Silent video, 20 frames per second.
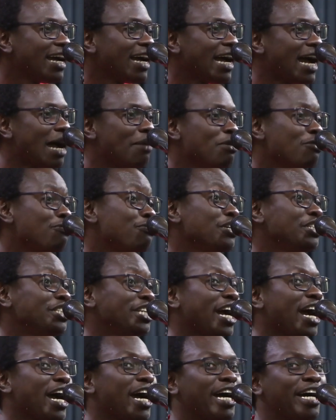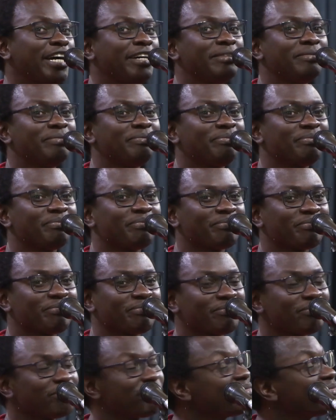Where are the
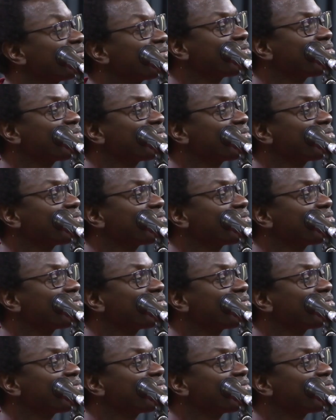12?